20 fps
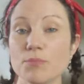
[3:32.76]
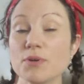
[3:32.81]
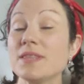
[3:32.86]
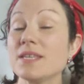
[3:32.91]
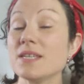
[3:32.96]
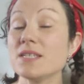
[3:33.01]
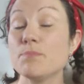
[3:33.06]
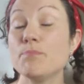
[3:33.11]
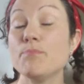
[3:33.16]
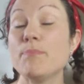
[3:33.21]
But
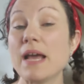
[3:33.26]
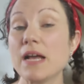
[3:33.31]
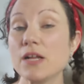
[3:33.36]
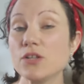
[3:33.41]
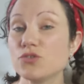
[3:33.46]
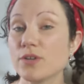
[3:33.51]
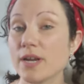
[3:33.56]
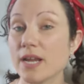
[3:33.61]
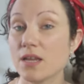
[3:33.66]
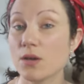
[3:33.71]
this
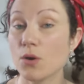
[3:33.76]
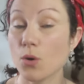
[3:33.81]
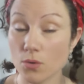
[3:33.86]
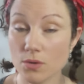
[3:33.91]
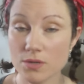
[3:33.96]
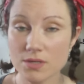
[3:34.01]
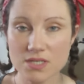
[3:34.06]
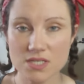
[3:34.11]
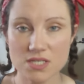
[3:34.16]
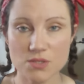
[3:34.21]
Beldray
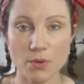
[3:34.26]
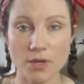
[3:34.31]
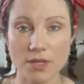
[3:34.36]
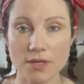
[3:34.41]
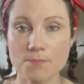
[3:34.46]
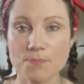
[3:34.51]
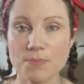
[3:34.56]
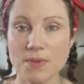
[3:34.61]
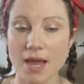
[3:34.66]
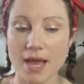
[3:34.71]
cordless
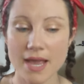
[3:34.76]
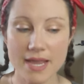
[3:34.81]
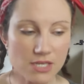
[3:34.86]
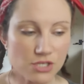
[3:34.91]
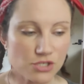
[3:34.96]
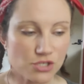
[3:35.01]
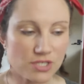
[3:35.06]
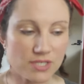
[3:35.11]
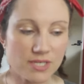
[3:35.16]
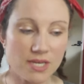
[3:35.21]
one, I can just